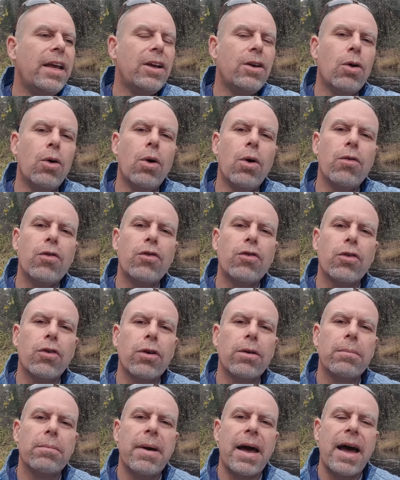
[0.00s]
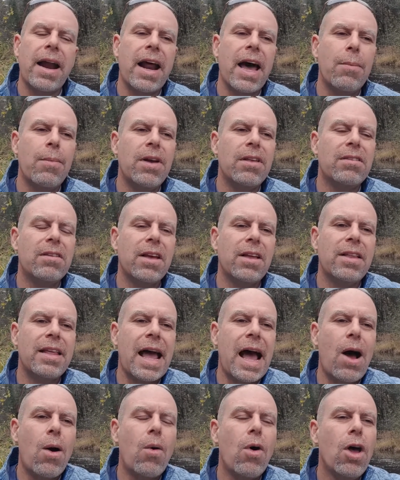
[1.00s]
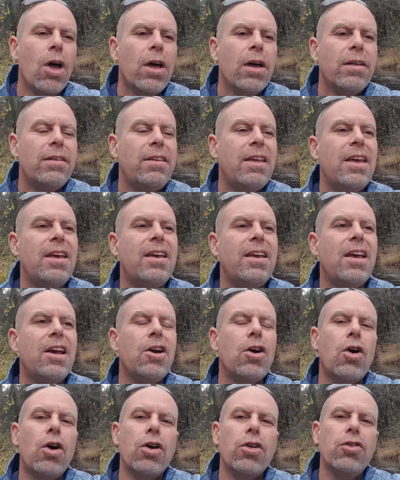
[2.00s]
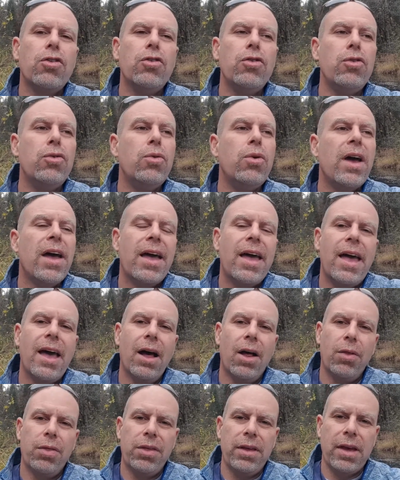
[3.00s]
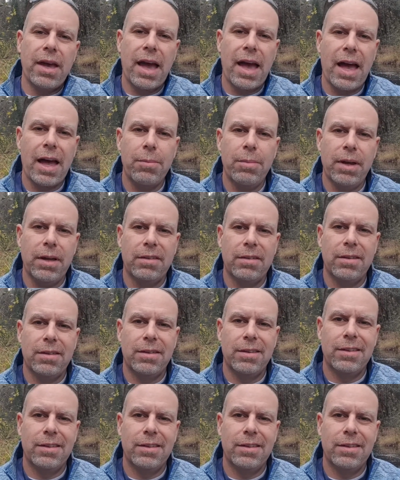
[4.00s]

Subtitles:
go of certain bad habits and now taking on new healthy habits.